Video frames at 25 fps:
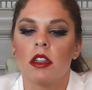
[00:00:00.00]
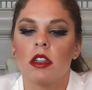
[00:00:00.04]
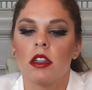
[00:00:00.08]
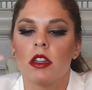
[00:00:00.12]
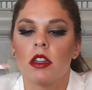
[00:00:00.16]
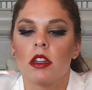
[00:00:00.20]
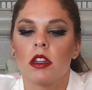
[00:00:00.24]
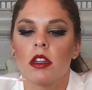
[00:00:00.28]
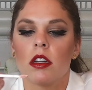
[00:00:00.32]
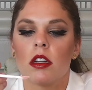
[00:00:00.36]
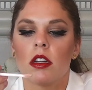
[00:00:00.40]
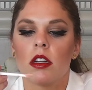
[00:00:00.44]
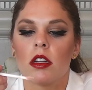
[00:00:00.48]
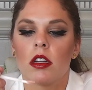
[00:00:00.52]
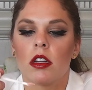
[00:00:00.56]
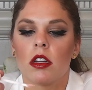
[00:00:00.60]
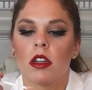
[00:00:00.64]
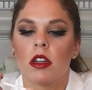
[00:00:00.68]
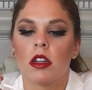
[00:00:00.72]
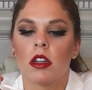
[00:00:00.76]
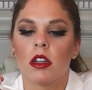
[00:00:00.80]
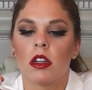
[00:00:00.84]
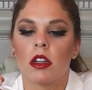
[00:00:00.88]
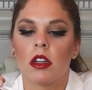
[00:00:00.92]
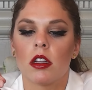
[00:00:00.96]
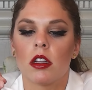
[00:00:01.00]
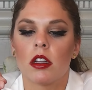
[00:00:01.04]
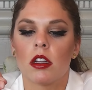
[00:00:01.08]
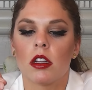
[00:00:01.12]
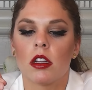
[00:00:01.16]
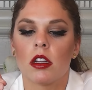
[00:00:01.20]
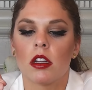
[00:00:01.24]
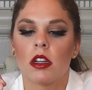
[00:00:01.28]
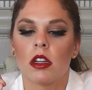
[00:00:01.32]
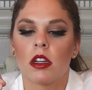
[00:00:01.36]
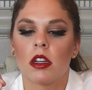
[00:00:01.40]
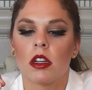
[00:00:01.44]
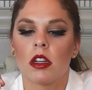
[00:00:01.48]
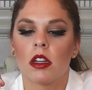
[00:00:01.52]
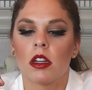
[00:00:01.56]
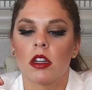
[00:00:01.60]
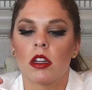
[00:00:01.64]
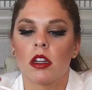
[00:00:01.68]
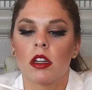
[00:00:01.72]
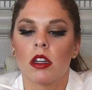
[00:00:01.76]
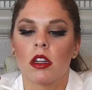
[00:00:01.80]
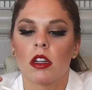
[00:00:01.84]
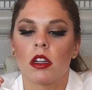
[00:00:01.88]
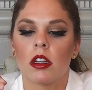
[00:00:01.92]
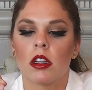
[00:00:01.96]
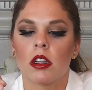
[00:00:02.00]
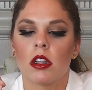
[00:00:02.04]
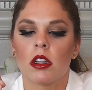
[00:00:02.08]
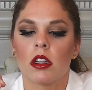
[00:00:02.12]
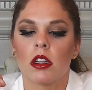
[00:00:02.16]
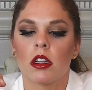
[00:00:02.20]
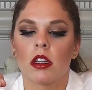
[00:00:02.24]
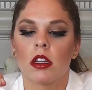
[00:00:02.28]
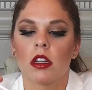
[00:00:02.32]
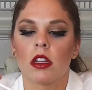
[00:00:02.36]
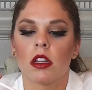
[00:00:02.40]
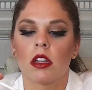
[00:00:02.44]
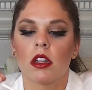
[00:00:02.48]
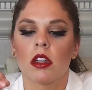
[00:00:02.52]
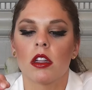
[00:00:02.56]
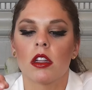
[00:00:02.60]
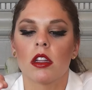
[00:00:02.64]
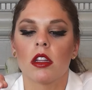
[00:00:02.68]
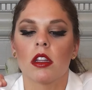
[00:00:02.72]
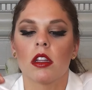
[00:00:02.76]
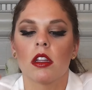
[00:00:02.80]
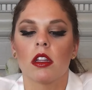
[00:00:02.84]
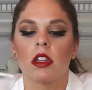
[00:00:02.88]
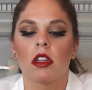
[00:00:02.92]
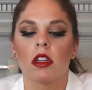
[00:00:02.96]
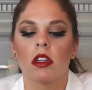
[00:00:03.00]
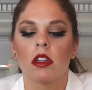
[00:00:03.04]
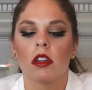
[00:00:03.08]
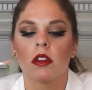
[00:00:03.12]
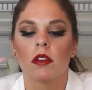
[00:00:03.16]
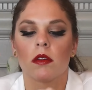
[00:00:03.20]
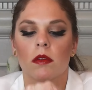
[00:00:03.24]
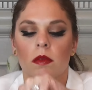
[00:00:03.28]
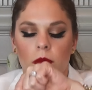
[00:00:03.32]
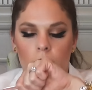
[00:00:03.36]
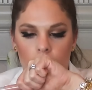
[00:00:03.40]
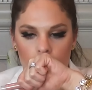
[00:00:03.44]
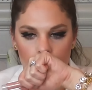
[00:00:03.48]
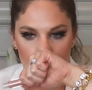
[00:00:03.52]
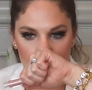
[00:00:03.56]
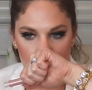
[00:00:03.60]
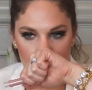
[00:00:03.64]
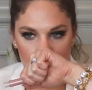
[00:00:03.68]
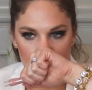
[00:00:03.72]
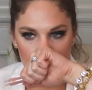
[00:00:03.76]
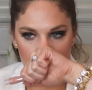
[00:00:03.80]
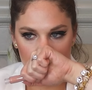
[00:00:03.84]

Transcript: Nothing is said.